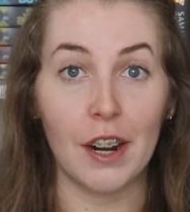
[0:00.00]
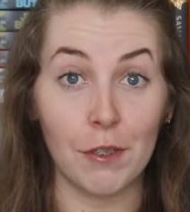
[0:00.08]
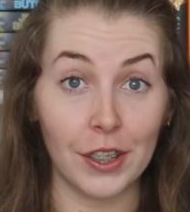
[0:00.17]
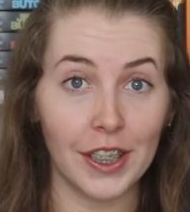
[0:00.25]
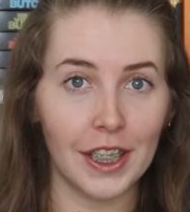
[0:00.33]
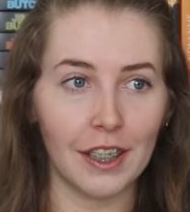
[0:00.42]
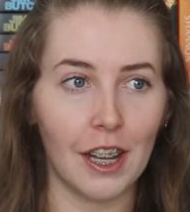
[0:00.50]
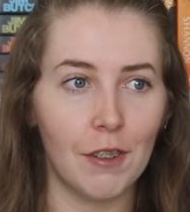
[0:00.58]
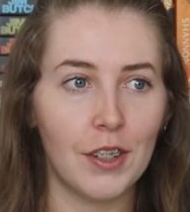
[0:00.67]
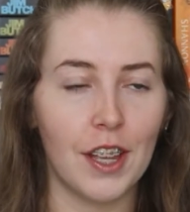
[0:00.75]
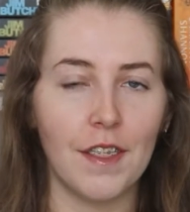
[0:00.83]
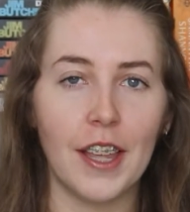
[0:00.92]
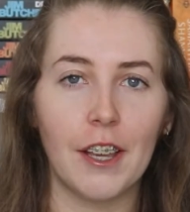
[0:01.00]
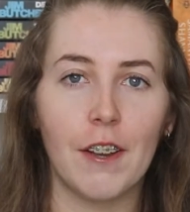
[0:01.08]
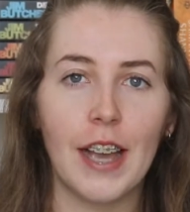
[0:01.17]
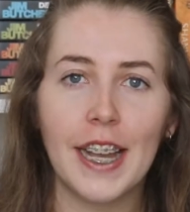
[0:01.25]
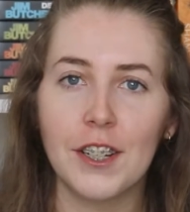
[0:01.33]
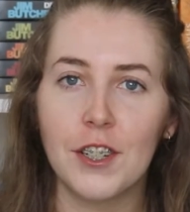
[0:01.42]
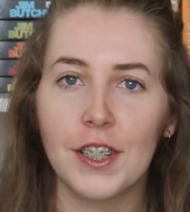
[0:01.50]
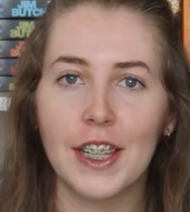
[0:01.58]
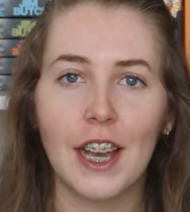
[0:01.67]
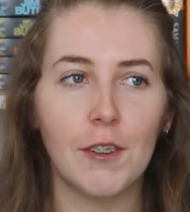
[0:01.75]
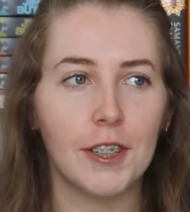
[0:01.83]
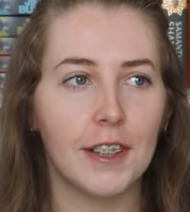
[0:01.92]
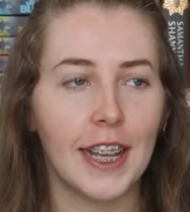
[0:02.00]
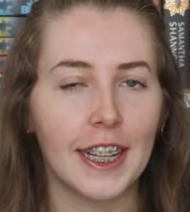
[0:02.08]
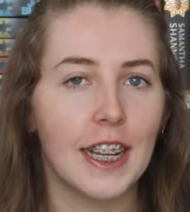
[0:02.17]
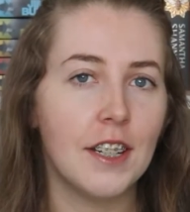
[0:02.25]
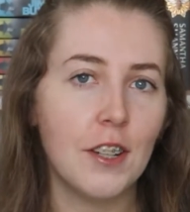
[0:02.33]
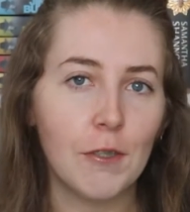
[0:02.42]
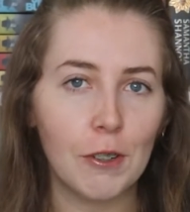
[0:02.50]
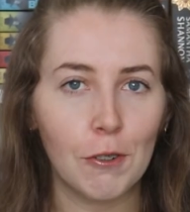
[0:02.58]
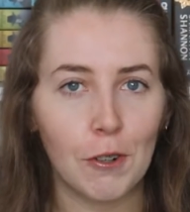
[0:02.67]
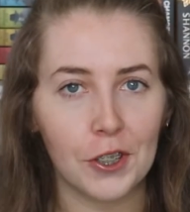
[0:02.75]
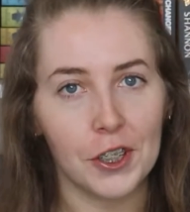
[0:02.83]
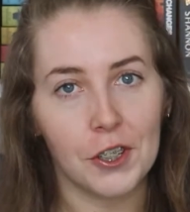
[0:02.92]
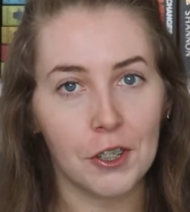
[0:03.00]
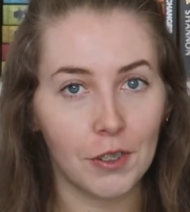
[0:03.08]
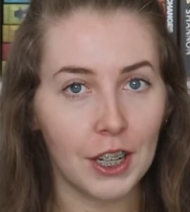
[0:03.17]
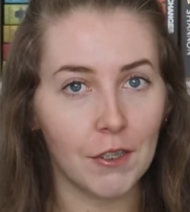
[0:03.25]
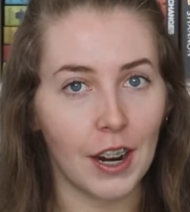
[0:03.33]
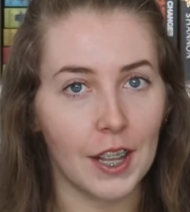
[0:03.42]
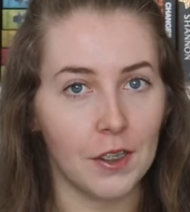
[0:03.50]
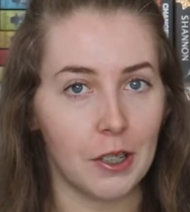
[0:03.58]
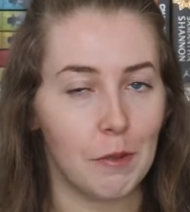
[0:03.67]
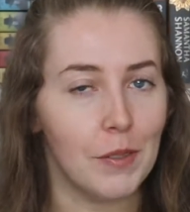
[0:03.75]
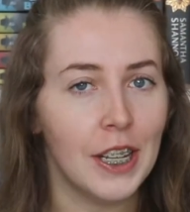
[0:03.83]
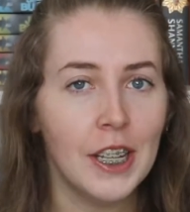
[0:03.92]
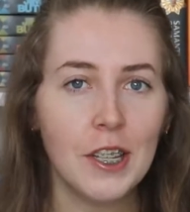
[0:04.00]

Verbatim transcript: really loved and then go, actually, I would like a different author to rewrite them.